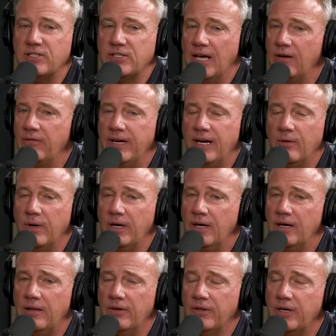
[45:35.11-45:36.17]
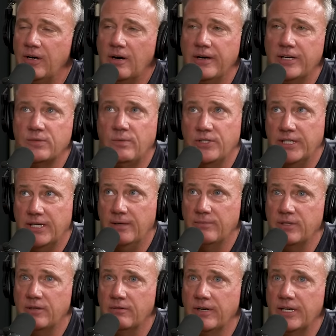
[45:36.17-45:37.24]
message. I don't care what color the car is once it
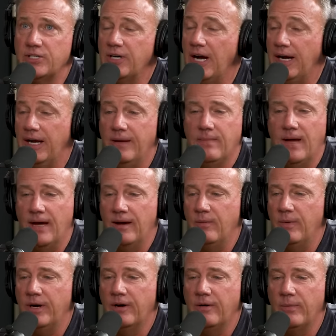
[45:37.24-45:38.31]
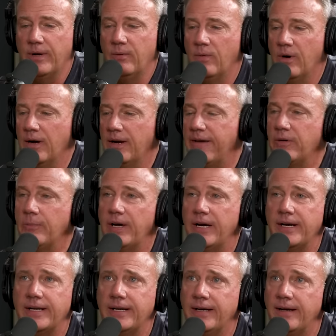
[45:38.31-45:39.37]
comes in the racetrack. We want
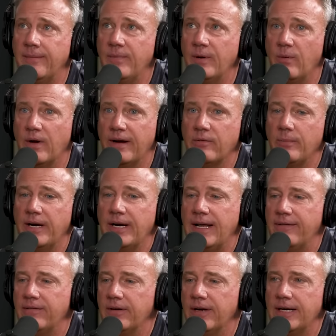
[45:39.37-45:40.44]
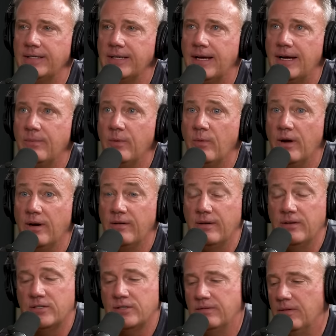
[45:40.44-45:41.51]
everybody to come. We want everybody to have a great time.
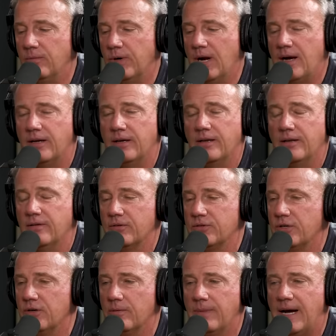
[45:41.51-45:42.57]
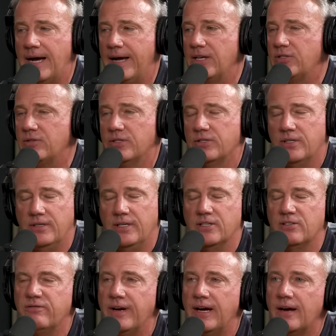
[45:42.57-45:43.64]
There's no bias.
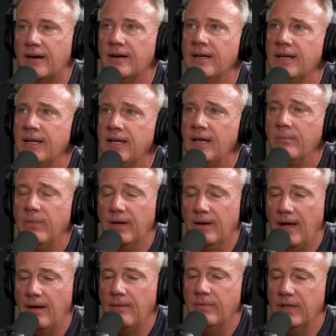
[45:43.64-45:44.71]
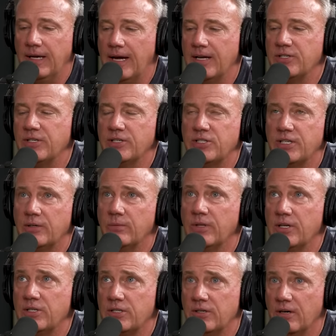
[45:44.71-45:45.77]
It's fair. But the guys that stick with
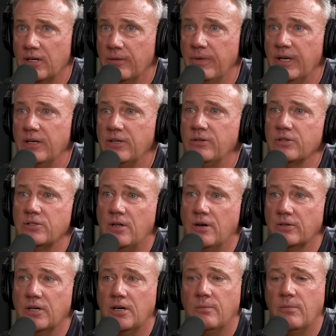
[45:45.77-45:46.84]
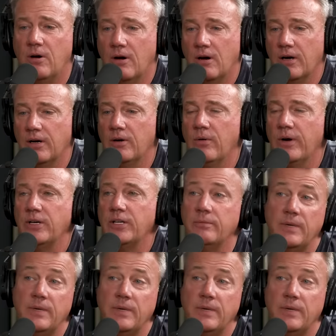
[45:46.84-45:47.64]
us and are committed to us long term are going